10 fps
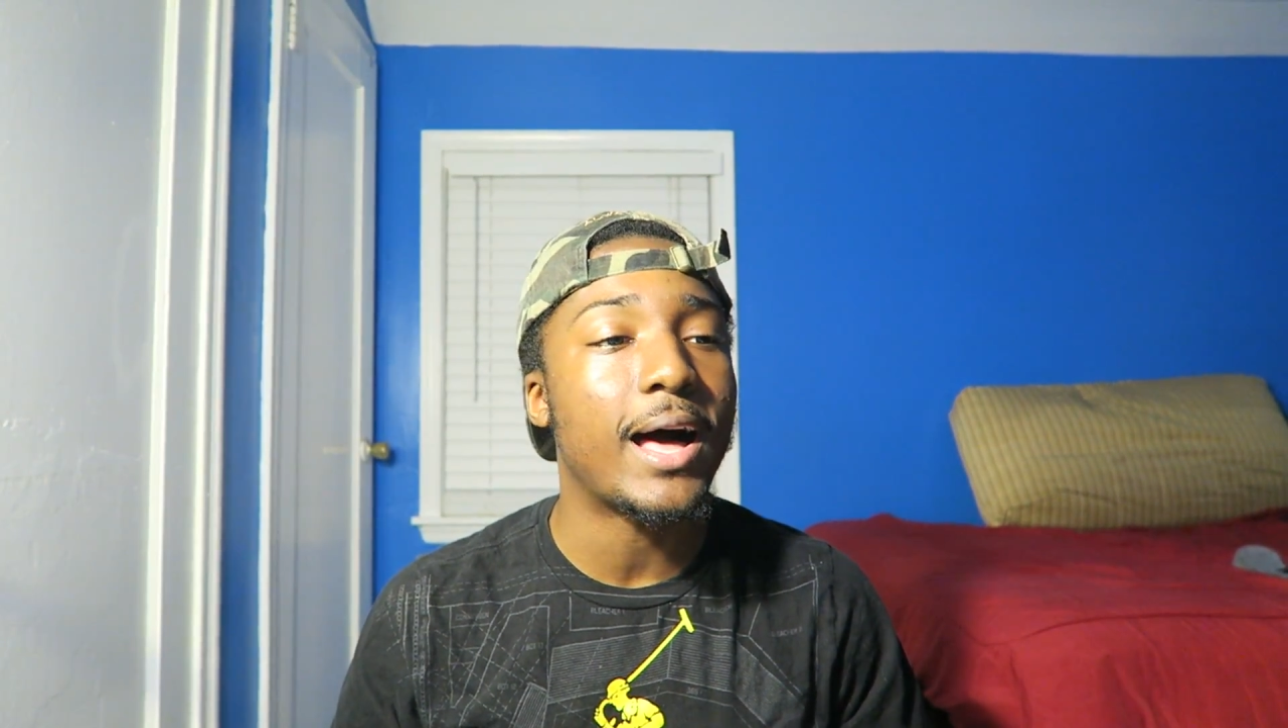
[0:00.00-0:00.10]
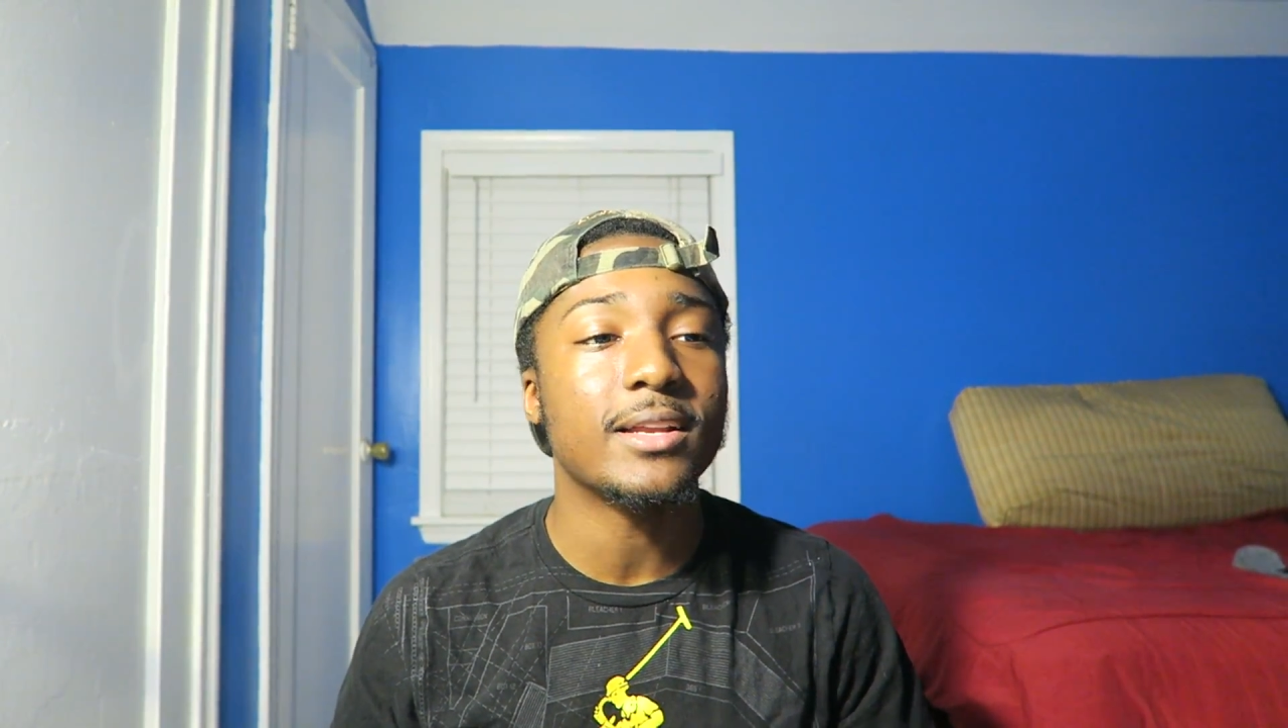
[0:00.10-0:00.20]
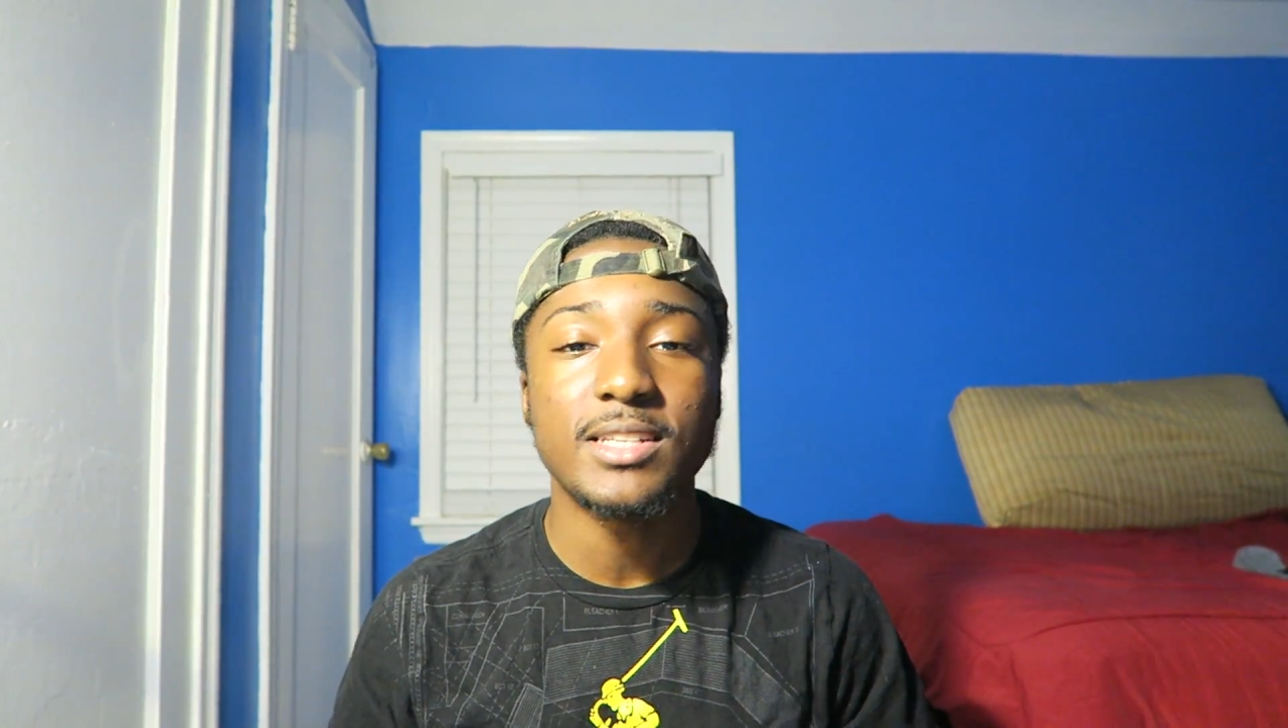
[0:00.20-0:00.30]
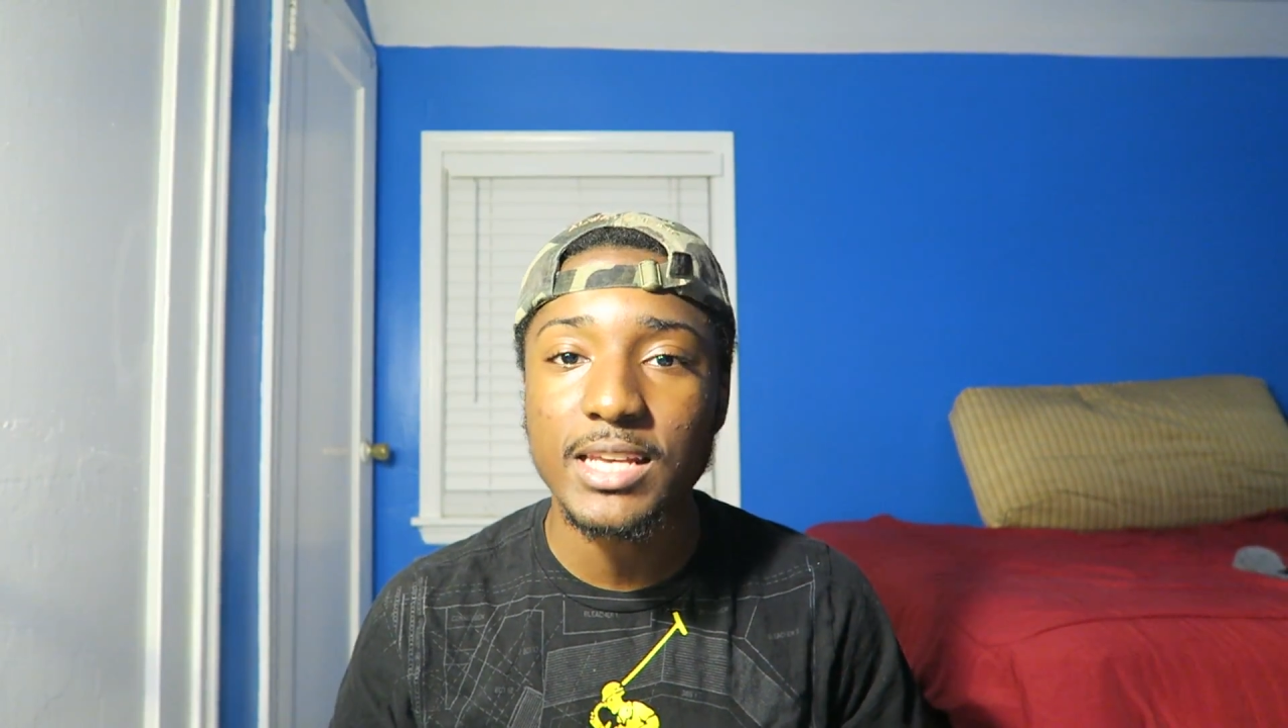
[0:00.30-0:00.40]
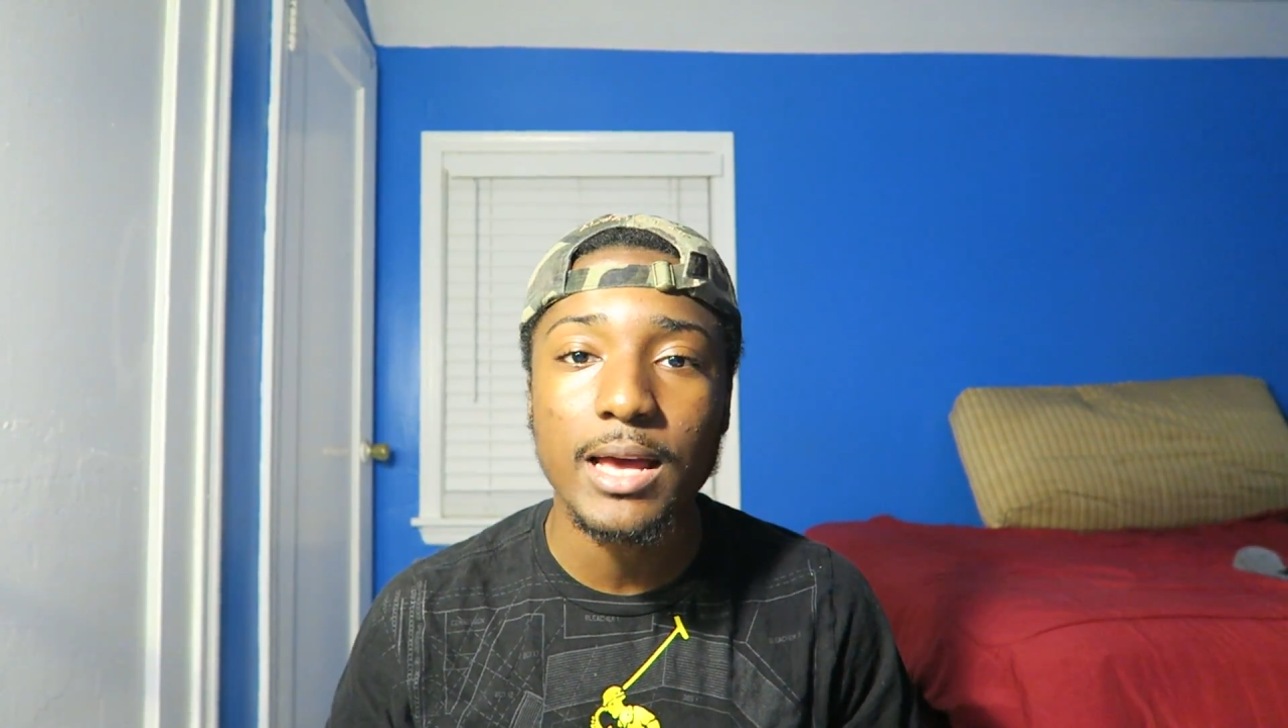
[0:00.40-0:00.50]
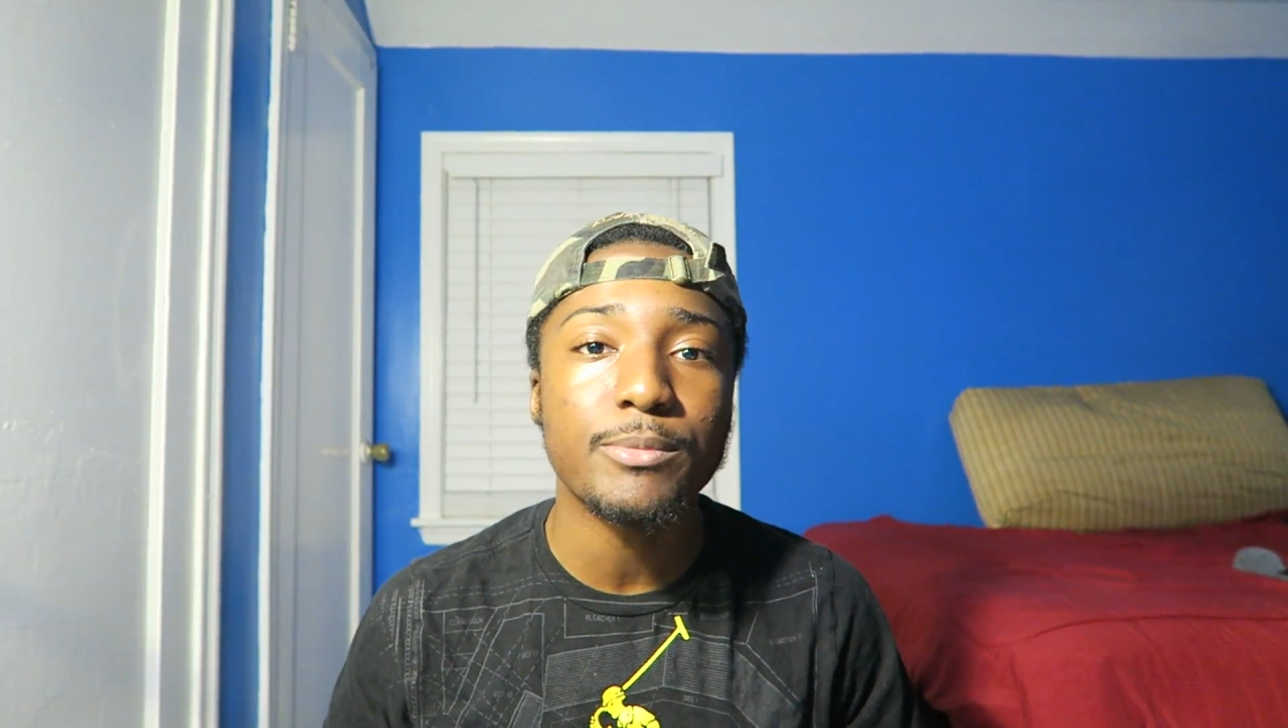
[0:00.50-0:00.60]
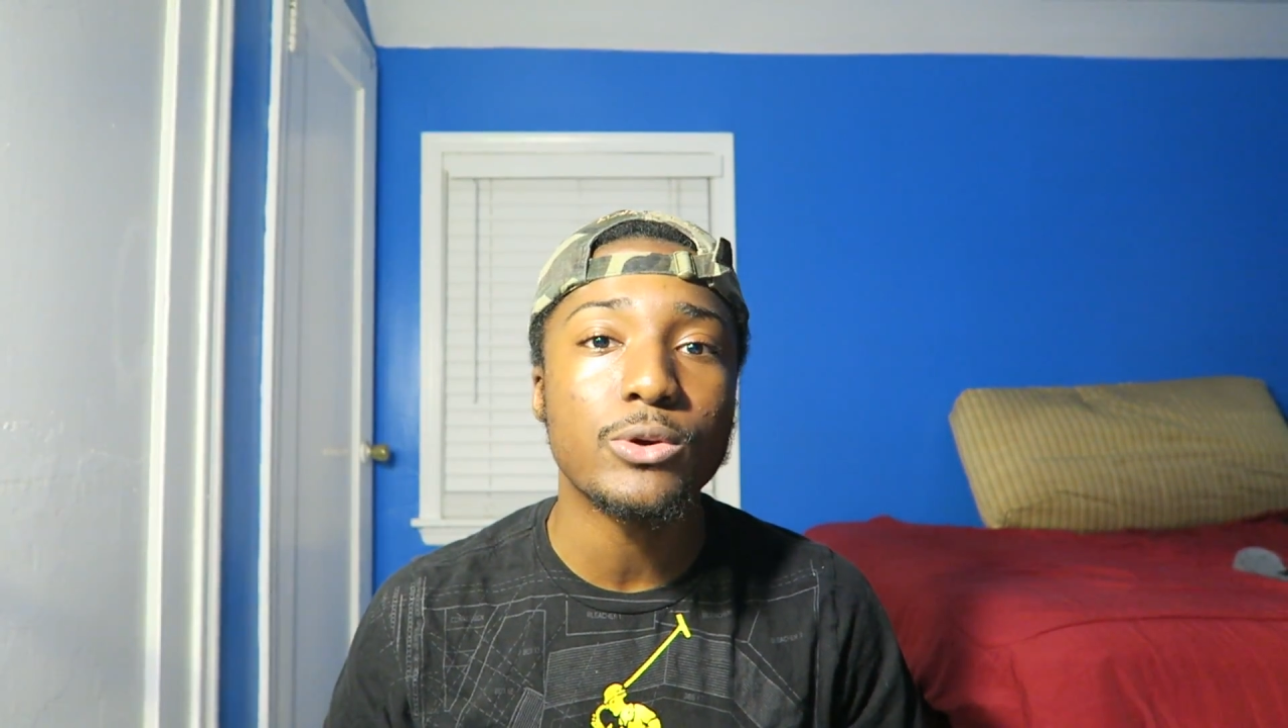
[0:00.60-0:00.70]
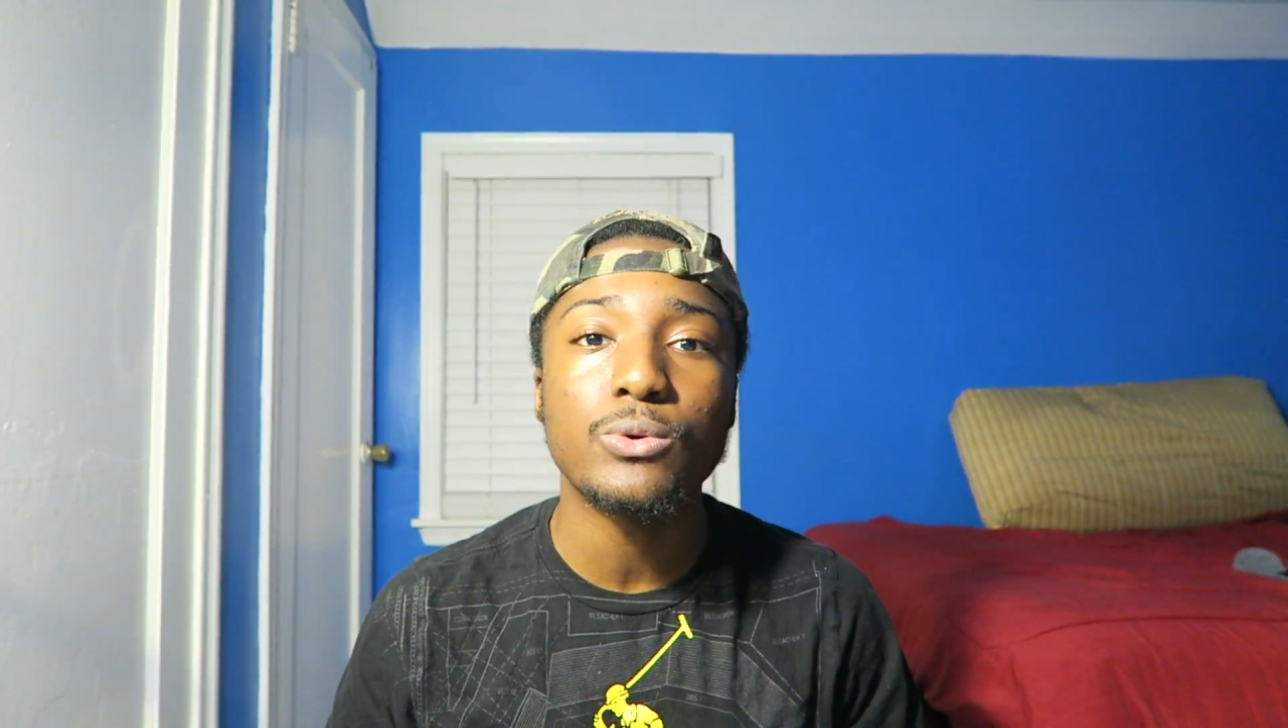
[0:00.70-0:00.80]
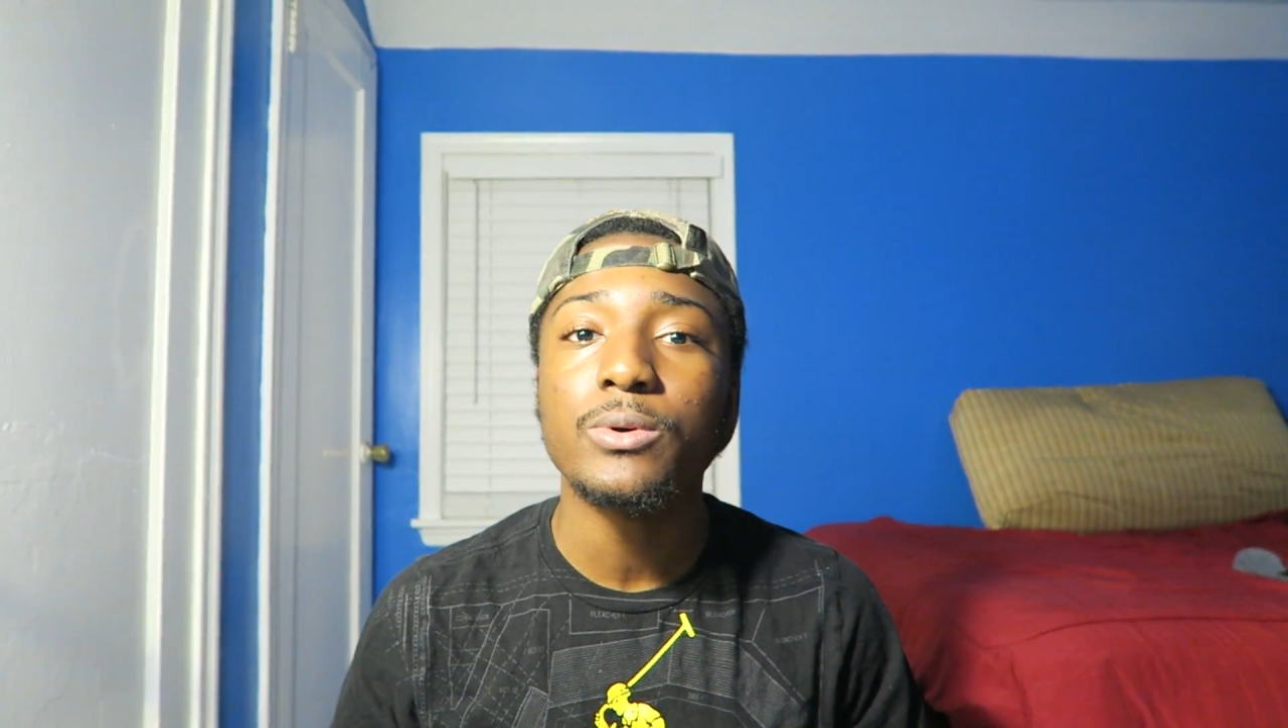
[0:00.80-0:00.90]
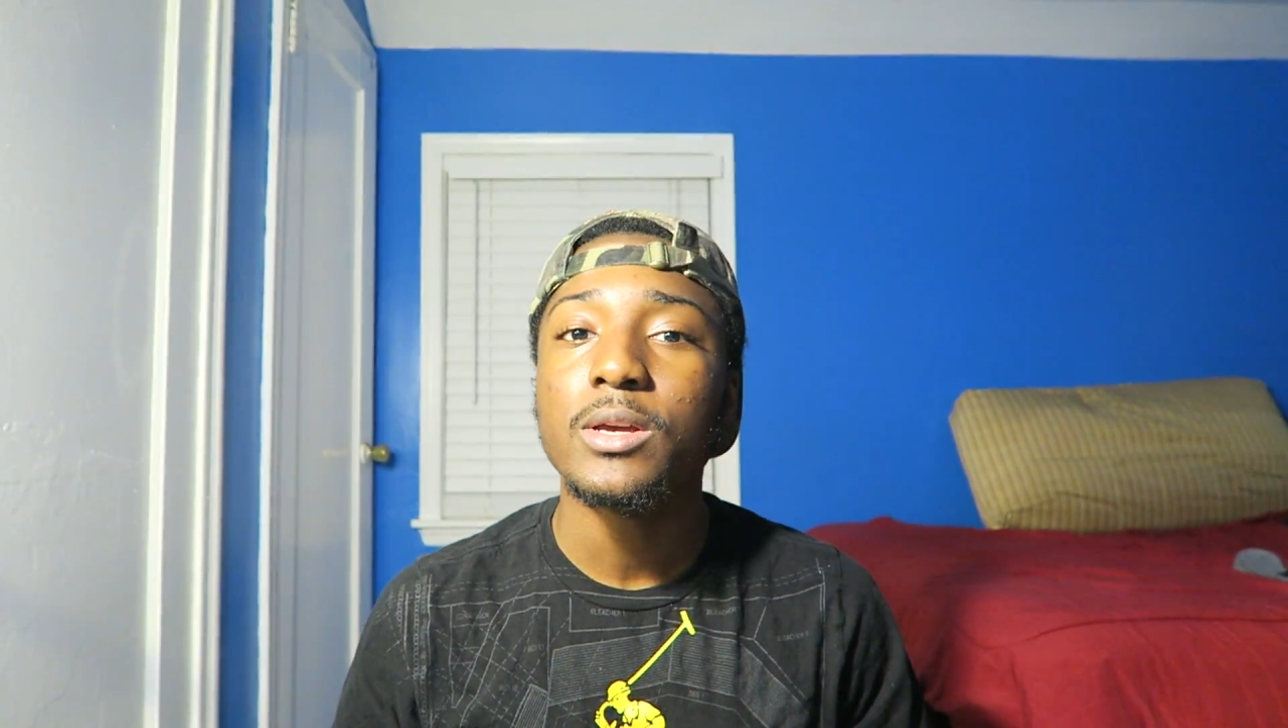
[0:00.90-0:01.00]
I'll D M
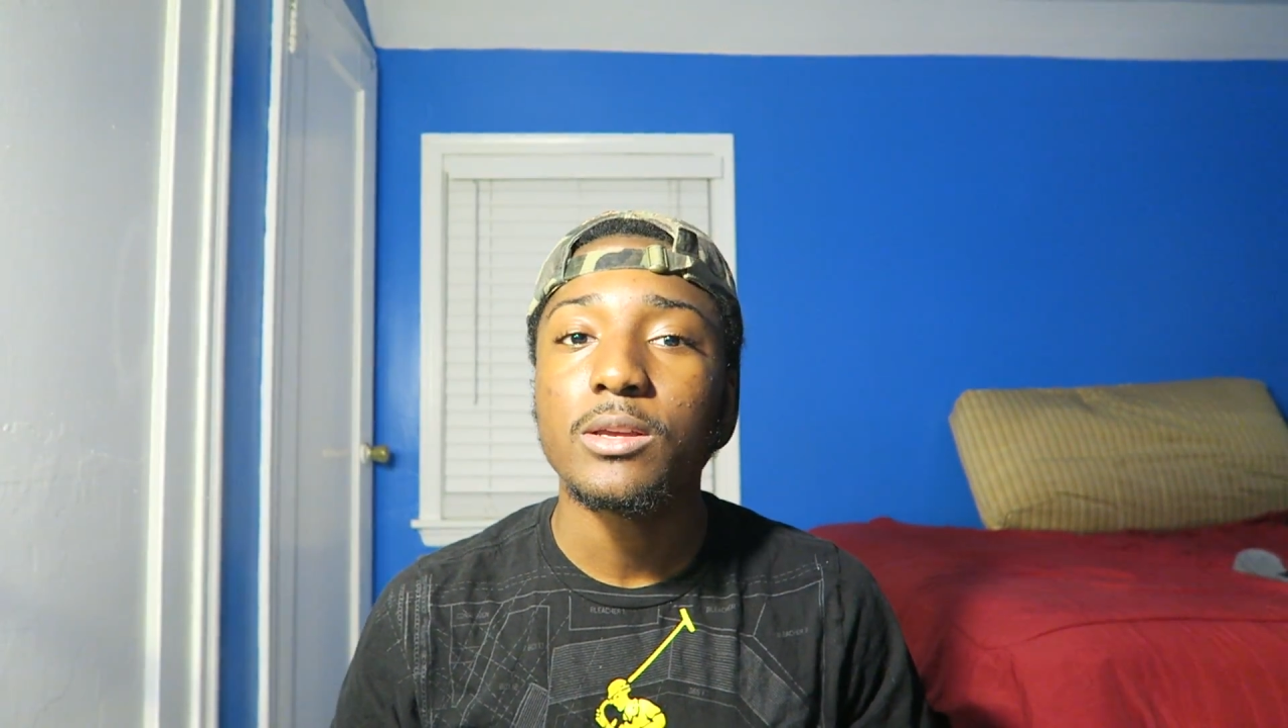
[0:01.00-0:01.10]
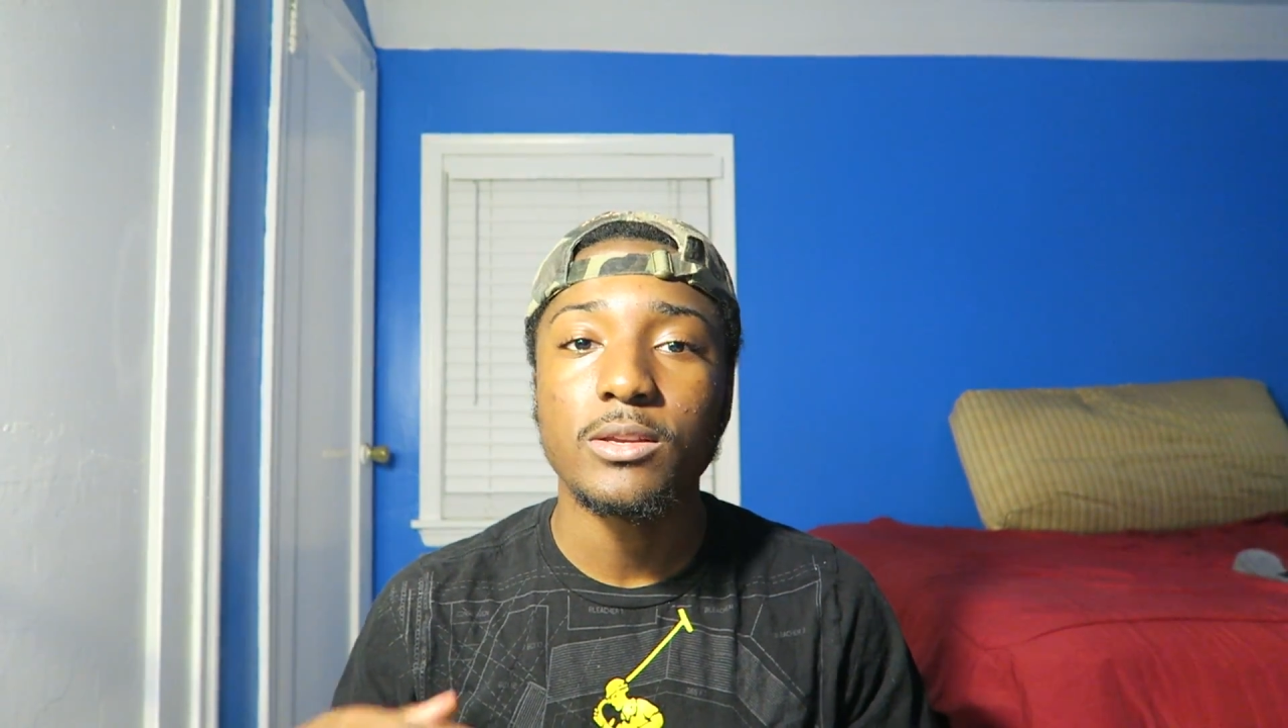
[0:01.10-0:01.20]
you.